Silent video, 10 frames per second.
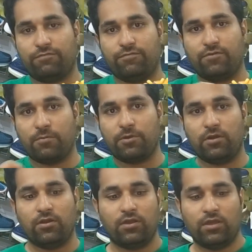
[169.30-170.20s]
rubber.
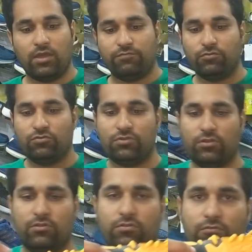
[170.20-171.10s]
If you
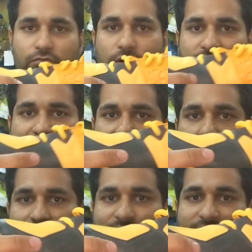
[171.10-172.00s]
see
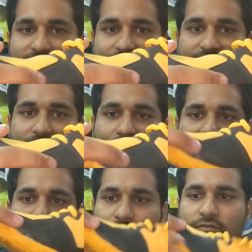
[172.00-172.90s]
closely, it says
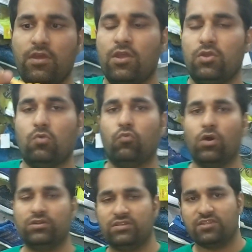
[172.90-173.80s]
Aditough. Now
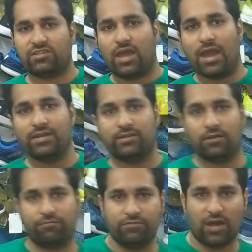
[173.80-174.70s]
what this
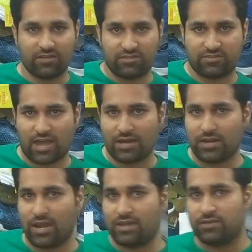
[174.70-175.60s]
Aditough does is that
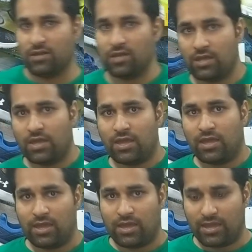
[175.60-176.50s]
it
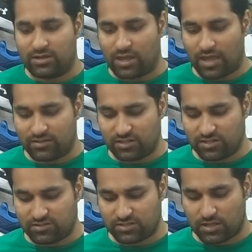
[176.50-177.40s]

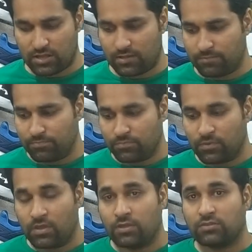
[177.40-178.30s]
enhances the
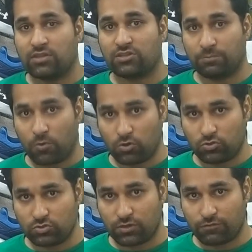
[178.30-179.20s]
support
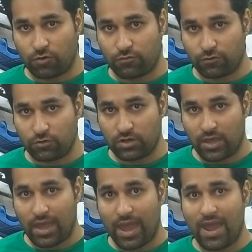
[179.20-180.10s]
to the forefoot,
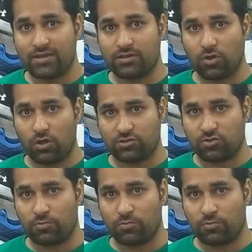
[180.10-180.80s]
and it also